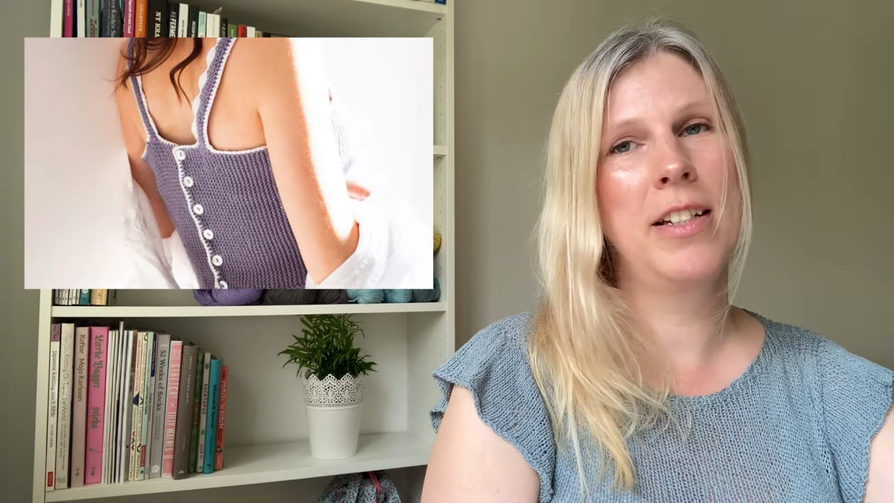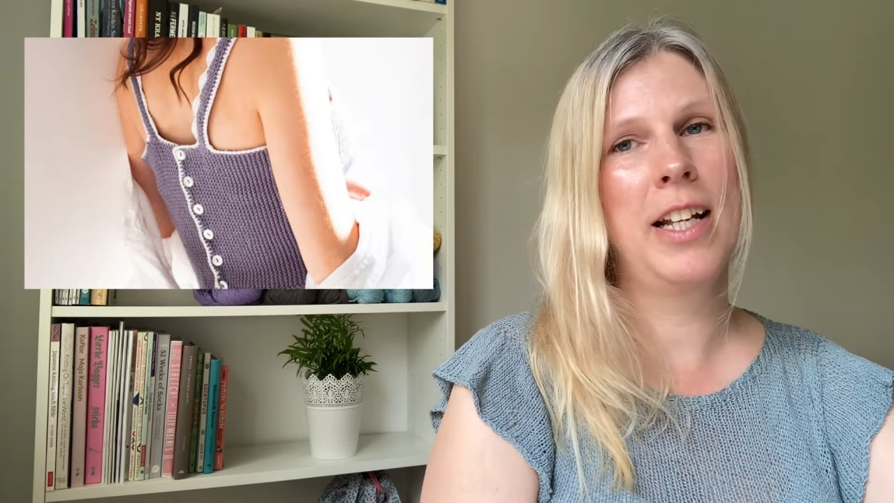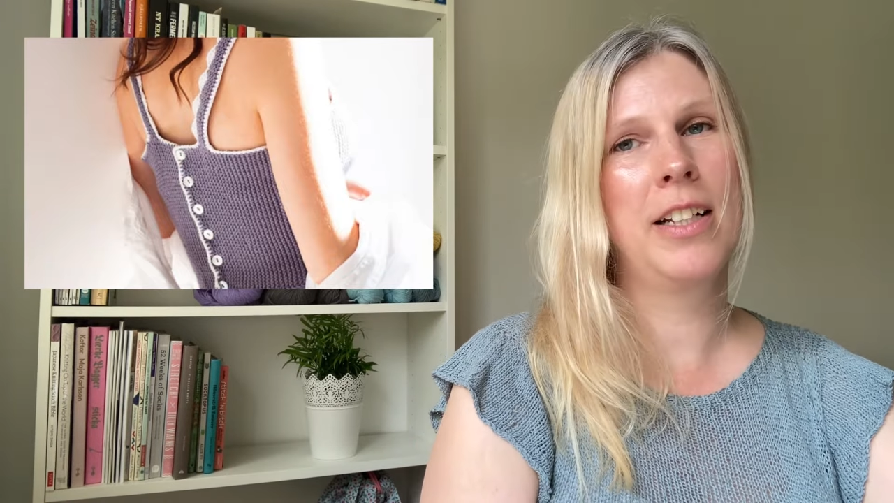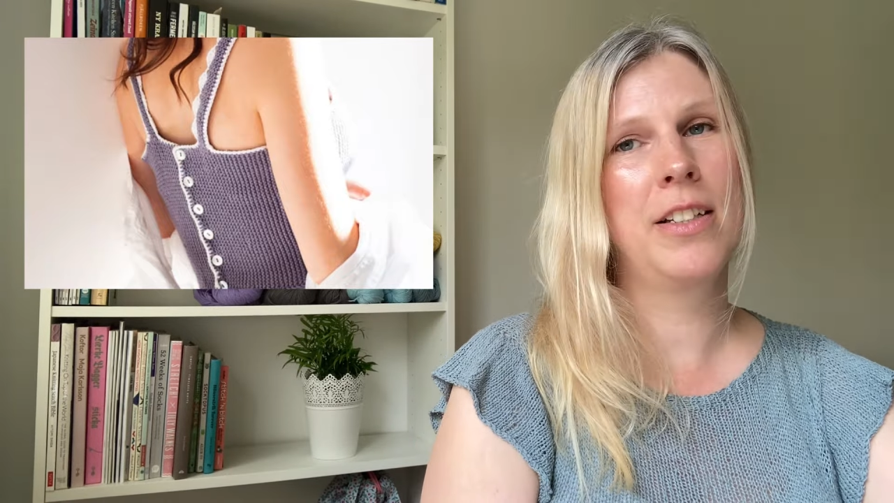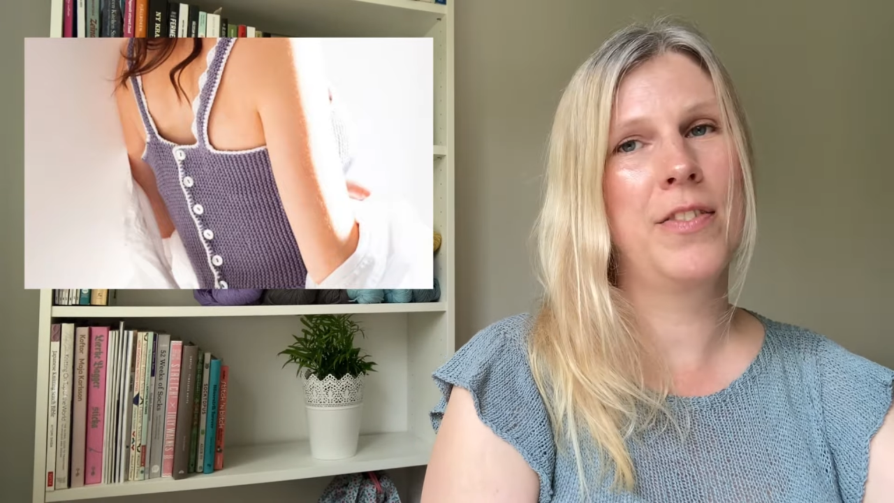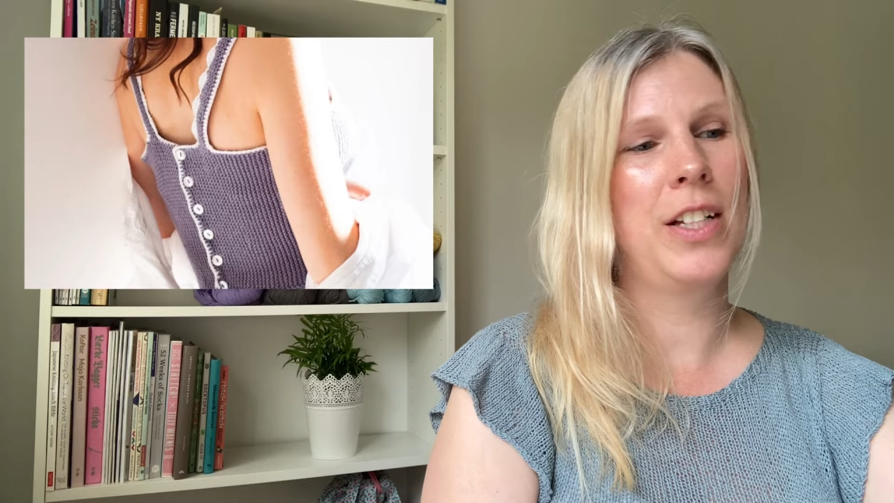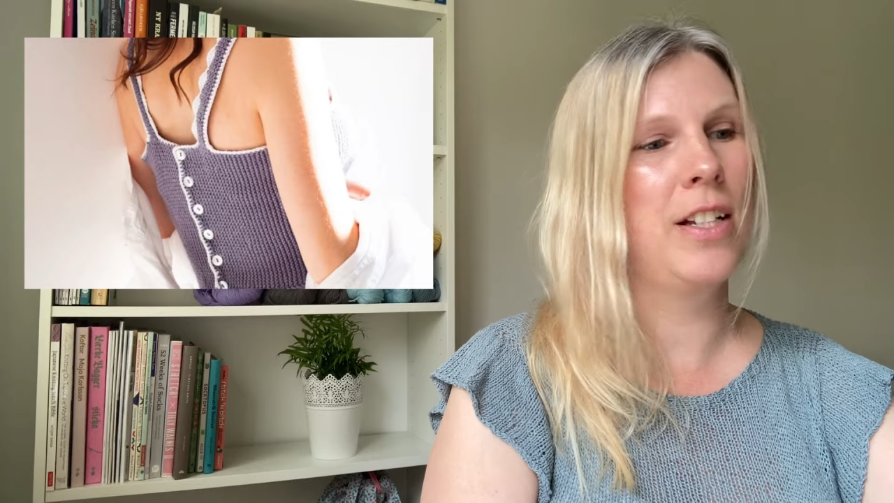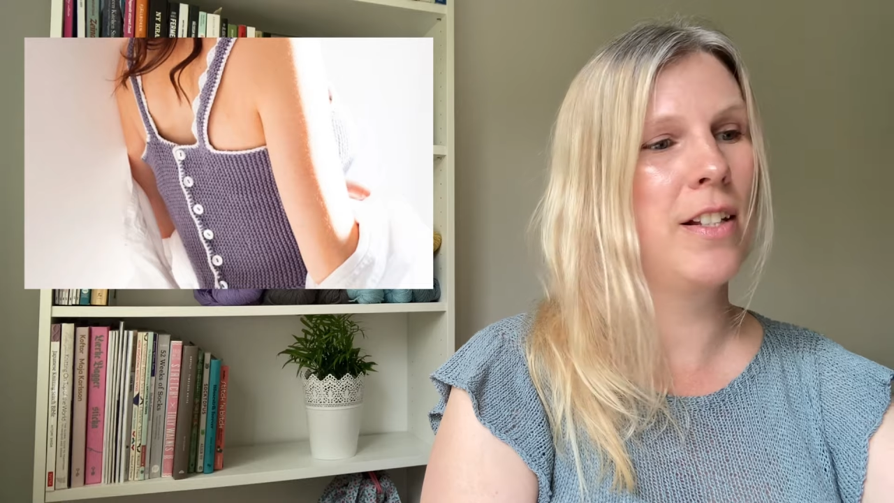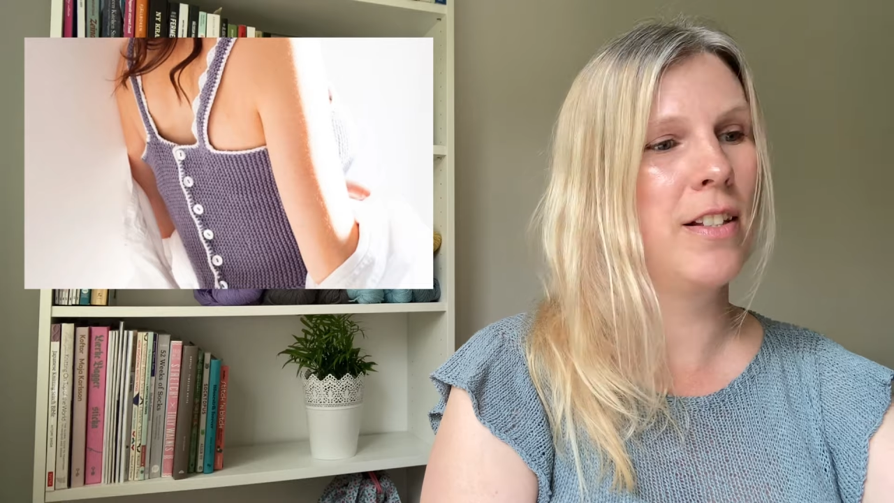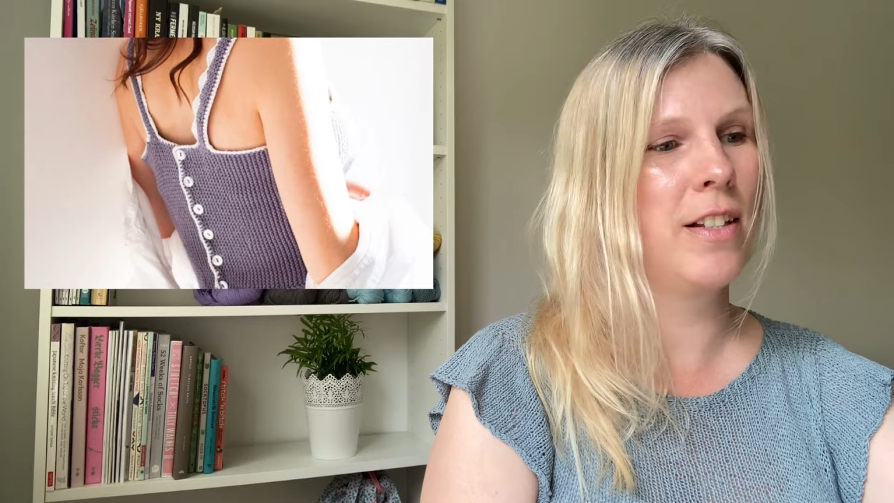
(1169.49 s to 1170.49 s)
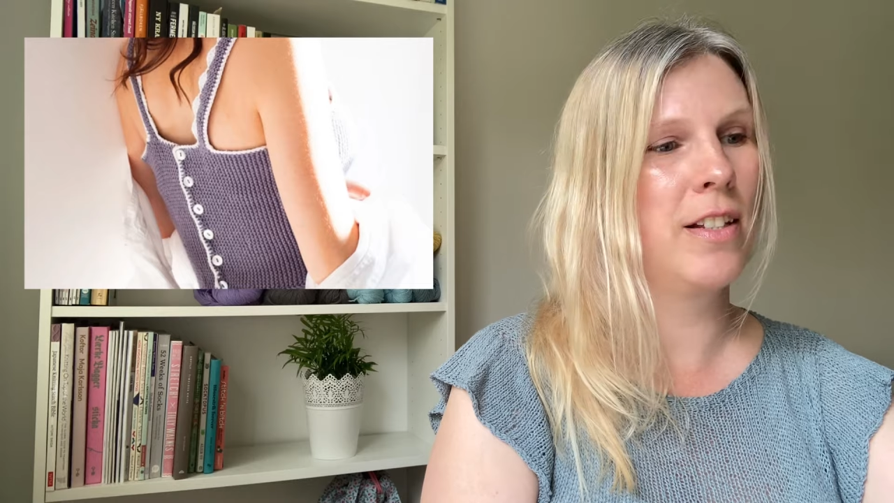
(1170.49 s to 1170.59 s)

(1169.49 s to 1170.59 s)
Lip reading: negative ease